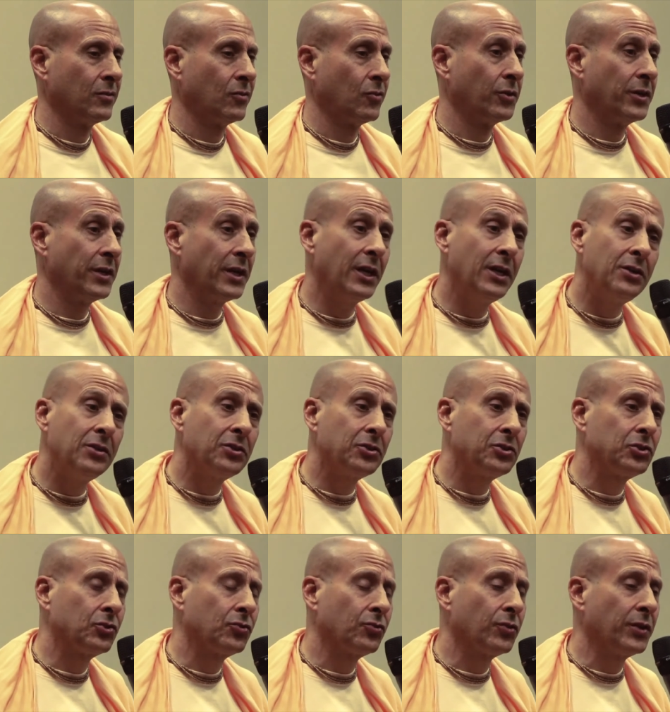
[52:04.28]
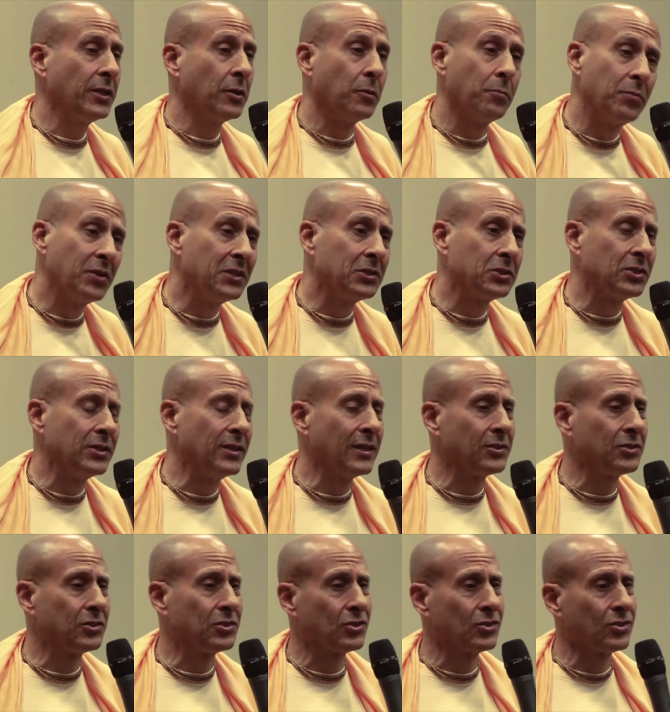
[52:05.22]
or in industry or
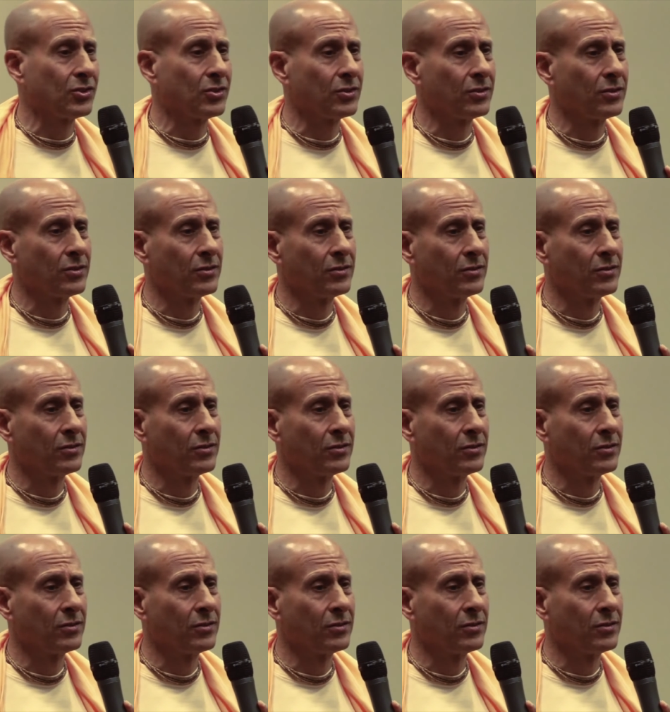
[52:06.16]
business.